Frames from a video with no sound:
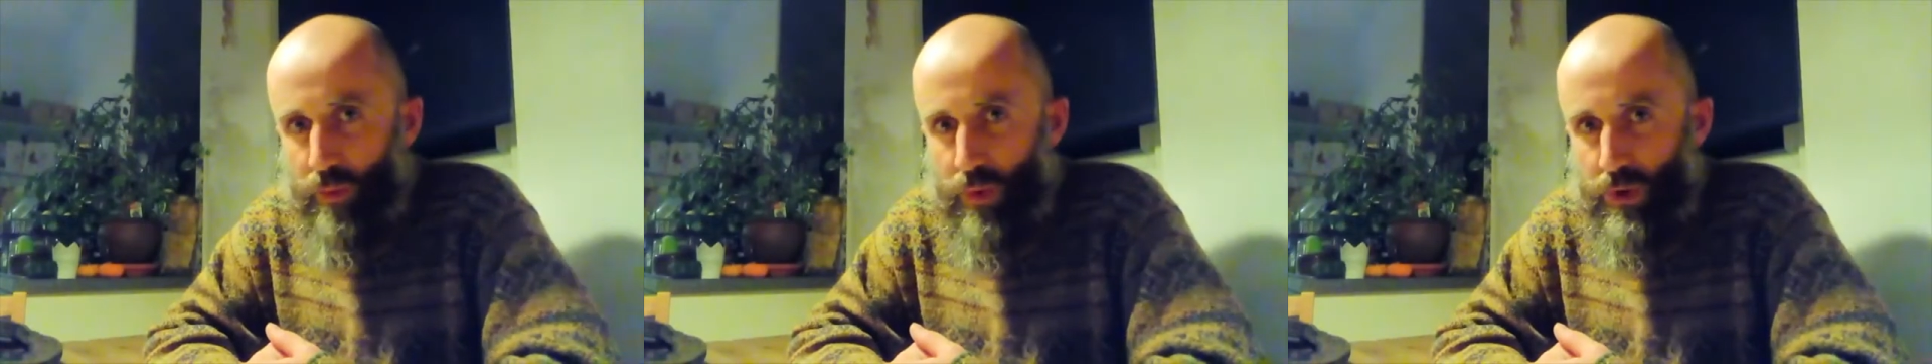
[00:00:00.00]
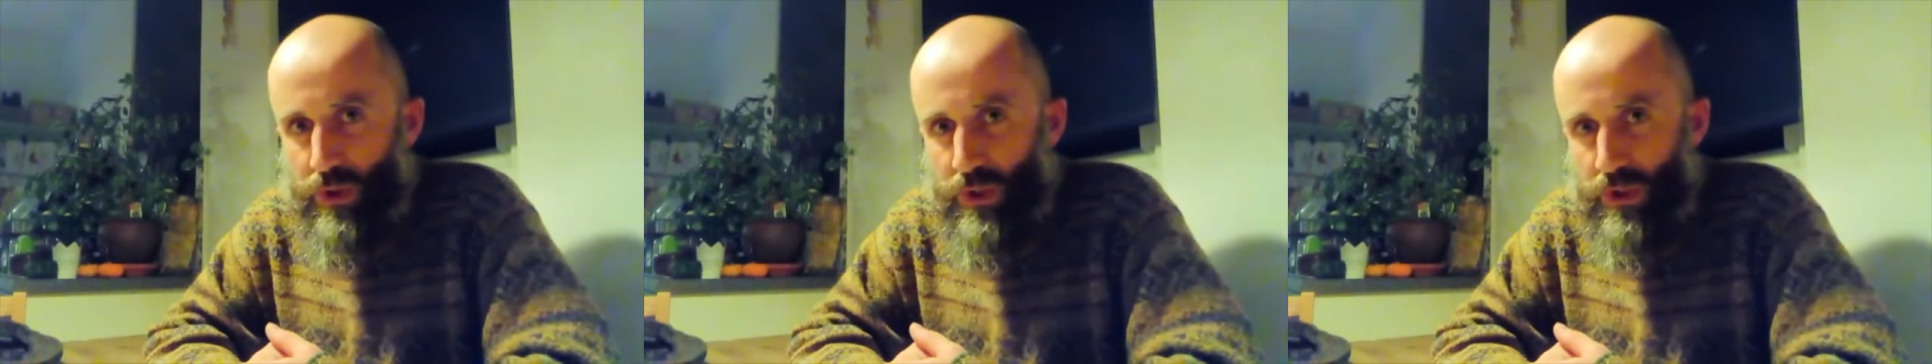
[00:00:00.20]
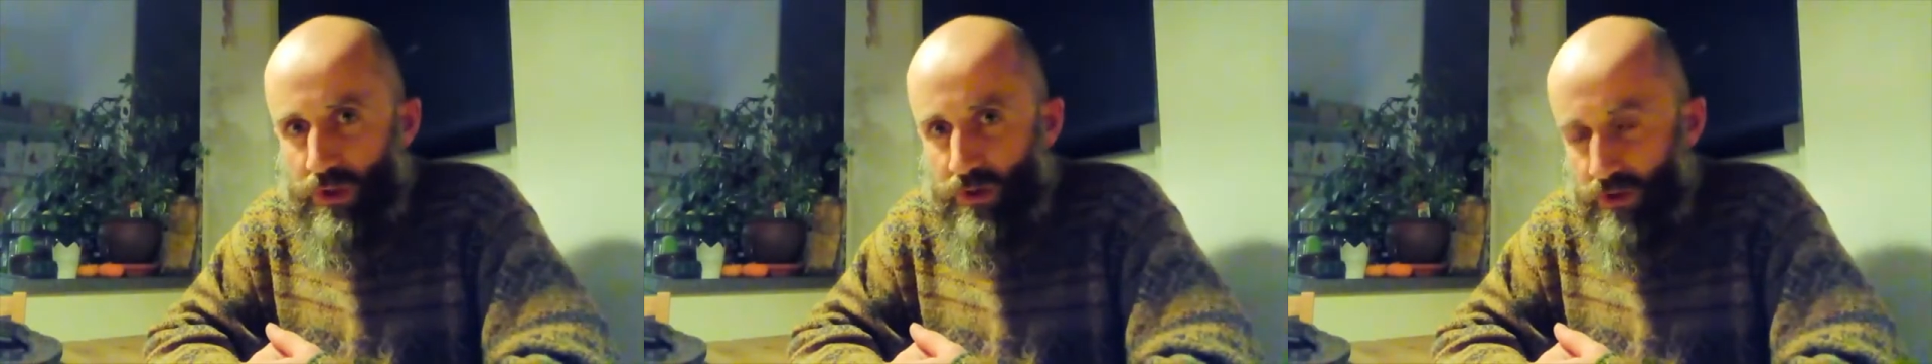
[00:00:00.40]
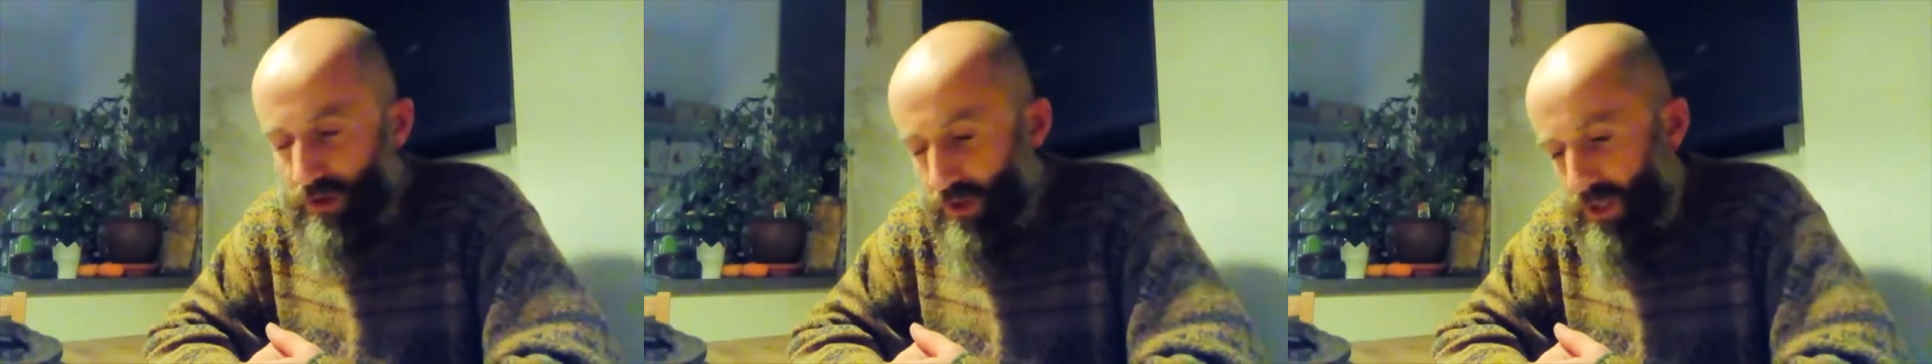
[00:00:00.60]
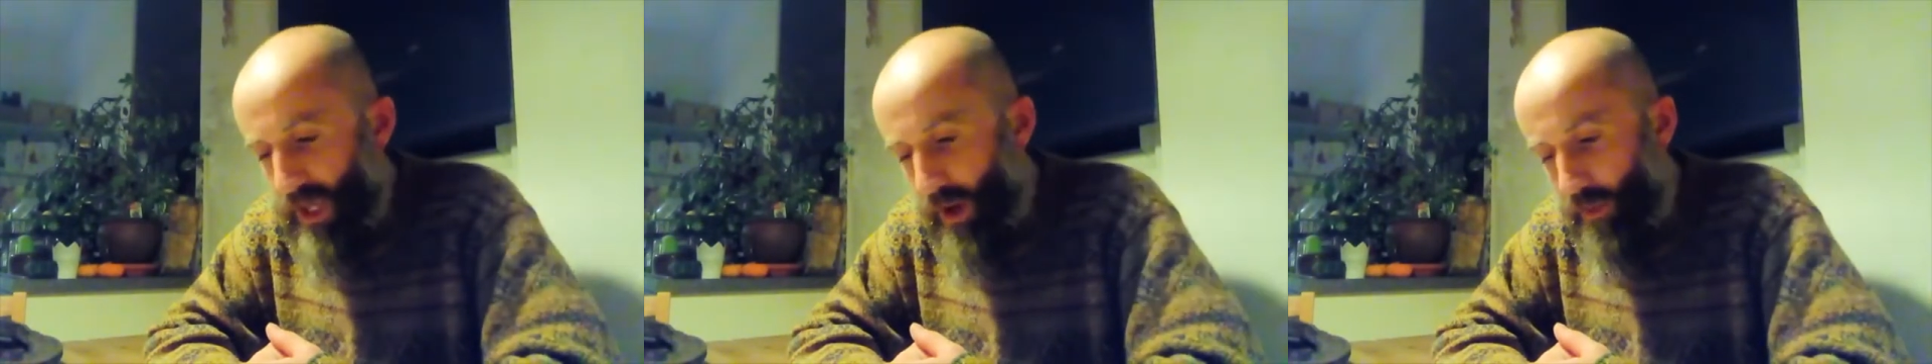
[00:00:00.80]
bushes and
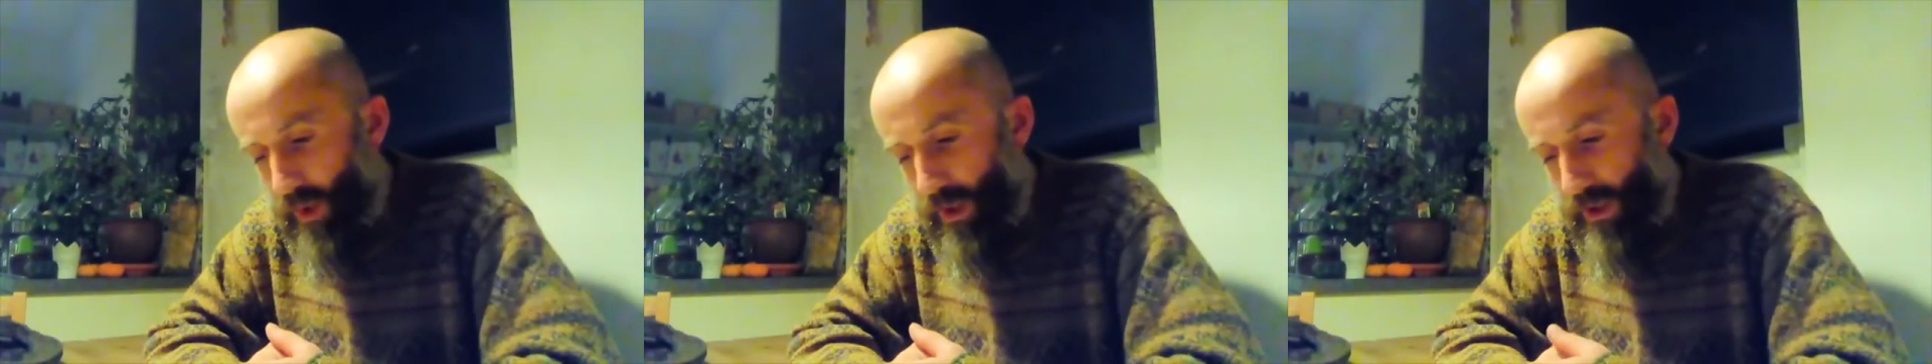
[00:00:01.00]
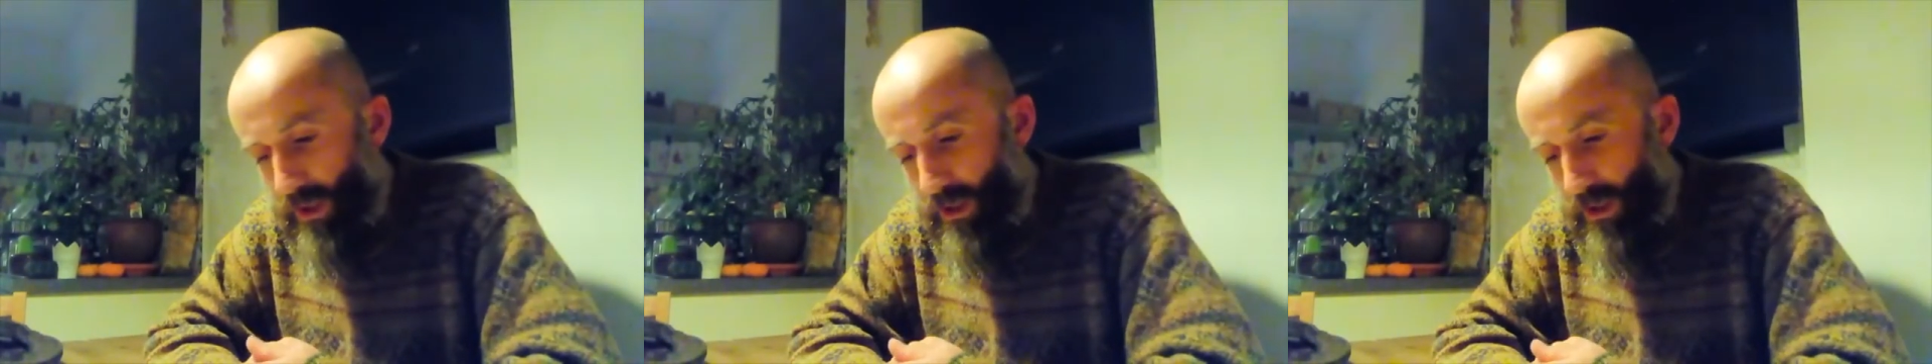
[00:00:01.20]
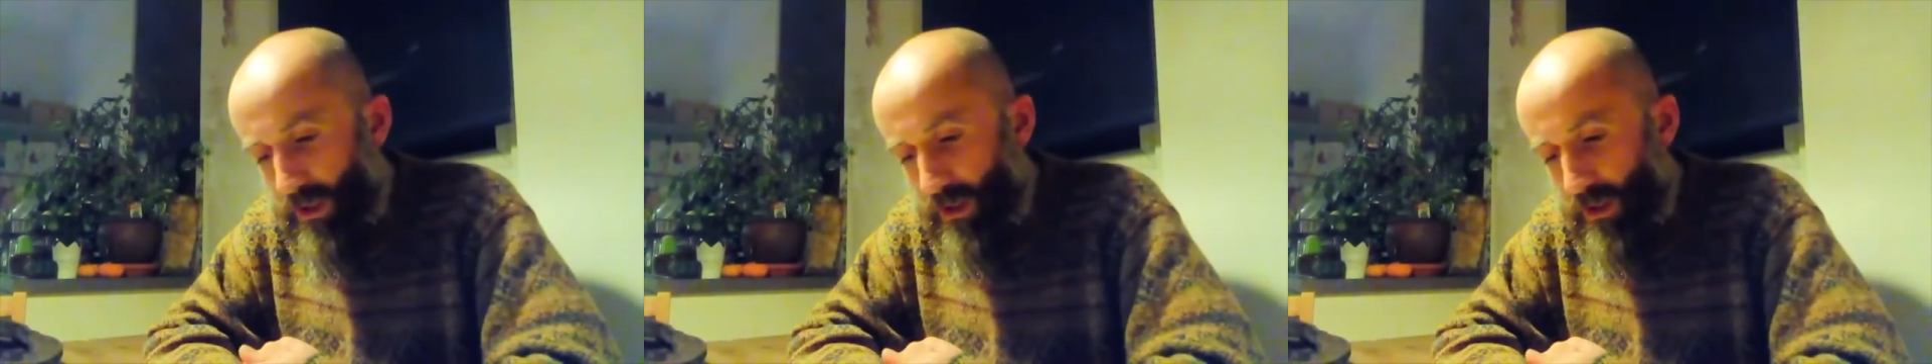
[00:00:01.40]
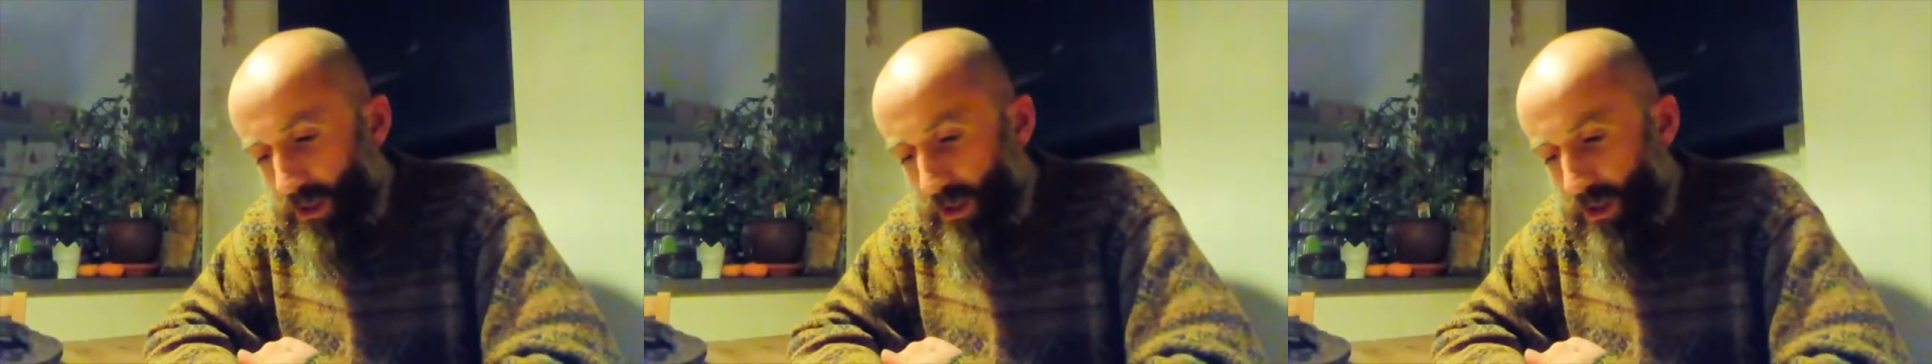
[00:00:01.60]
saplings.